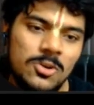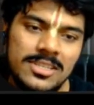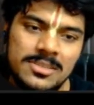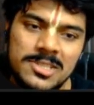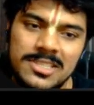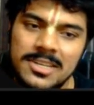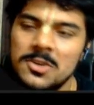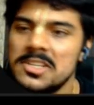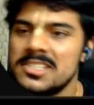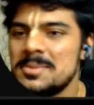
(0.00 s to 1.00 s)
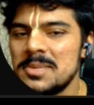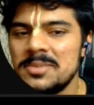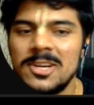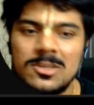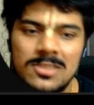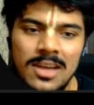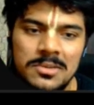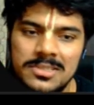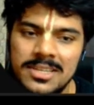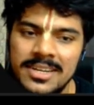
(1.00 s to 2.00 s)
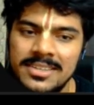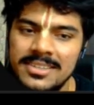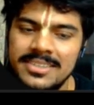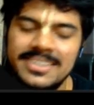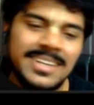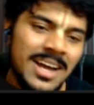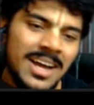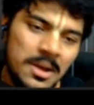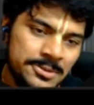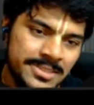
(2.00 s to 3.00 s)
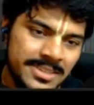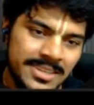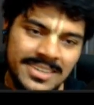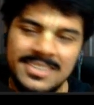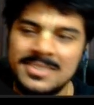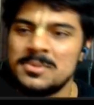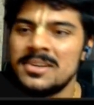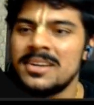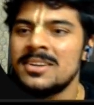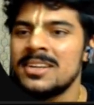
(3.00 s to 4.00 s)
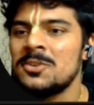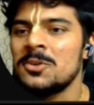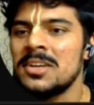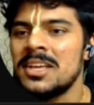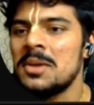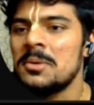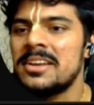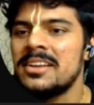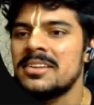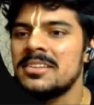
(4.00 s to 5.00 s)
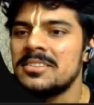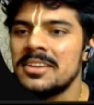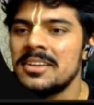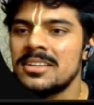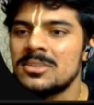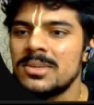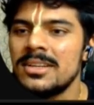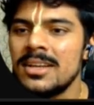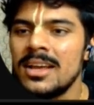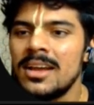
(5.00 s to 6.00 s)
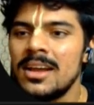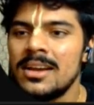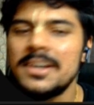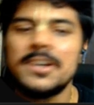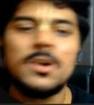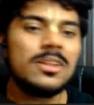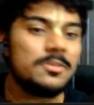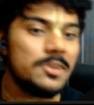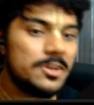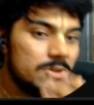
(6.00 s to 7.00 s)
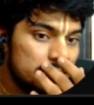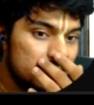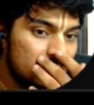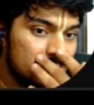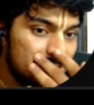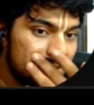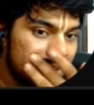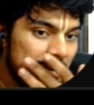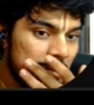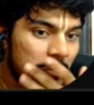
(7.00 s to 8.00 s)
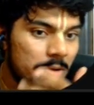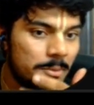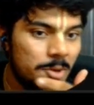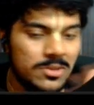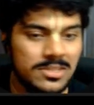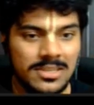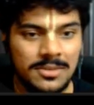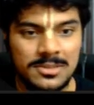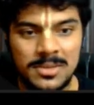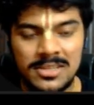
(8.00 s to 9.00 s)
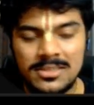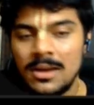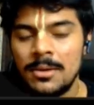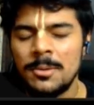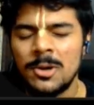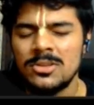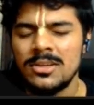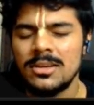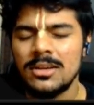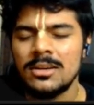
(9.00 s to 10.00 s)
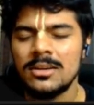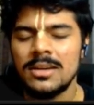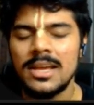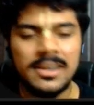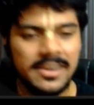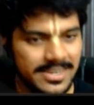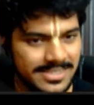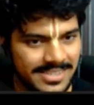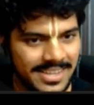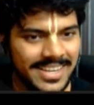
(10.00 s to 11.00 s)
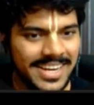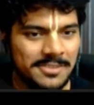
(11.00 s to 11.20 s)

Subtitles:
Protocol has been set to TCP because I haven't set, I haven't, gave any other thing as well. Later on in the videos, we will also try to go over about the service mesh, about the Ingress